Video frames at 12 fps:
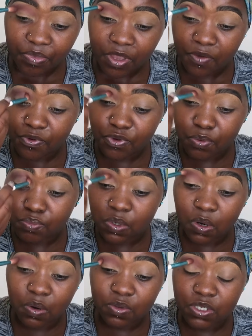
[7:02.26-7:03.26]
If you don't
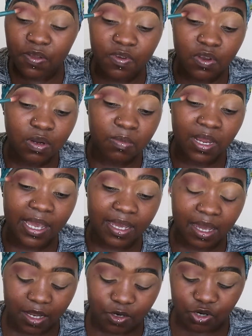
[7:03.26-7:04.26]
know, this is definitely going to be like a
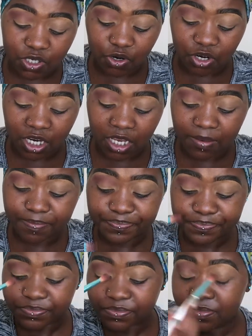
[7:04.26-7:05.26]
cut crease already,
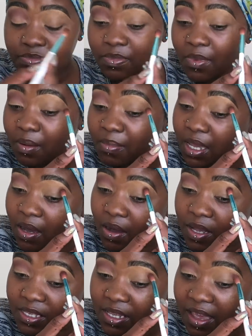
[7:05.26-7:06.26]

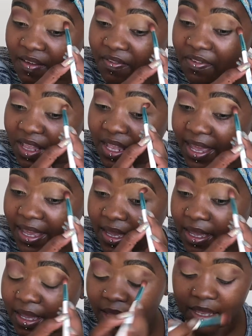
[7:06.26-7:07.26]
because I feel
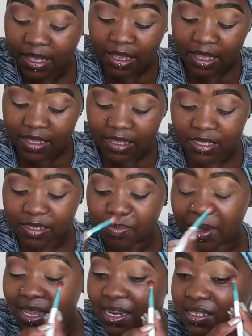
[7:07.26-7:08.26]
like these
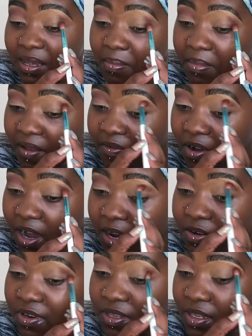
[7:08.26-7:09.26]
palettes are made for
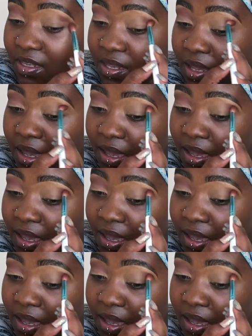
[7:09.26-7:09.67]
cut creases.